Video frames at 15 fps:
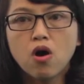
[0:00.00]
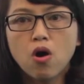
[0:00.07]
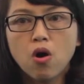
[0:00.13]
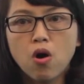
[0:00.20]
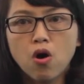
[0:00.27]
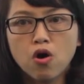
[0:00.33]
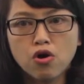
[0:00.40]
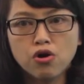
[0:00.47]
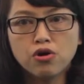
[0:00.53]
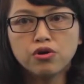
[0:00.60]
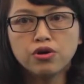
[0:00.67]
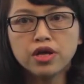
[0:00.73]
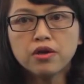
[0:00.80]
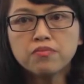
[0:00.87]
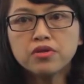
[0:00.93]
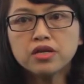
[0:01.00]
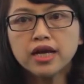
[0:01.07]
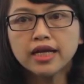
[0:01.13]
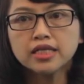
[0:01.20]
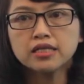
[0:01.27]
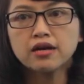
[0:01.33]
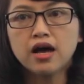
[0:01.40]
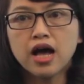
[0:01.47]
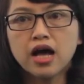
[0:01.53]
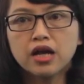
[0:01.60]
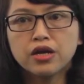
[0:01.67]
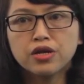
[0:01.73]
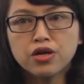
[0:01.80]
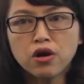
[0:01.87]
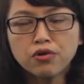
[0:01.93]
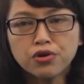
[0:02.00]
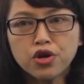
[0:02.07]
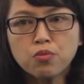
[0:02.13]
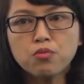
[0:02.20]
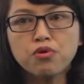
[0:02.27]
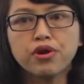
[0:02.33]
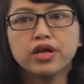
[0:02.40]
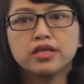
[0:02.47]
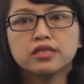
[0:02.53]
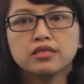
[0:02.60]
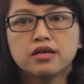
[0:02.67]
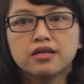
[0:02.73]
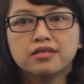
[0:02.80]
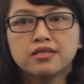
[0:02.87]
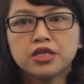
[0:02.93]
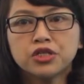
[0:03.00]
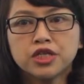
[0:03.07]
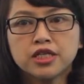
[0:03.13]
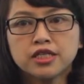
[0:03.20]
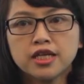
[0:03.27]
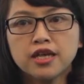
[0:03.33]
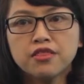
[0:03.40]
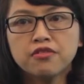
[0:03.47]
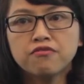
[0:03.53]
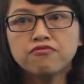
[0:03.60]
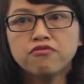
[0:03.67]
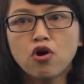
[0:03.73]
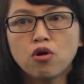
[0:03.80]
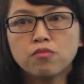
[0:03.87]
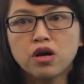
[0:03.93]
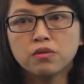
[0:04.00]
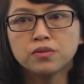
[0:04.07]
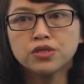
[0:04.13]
Or if the data are not numeric, such as in the form of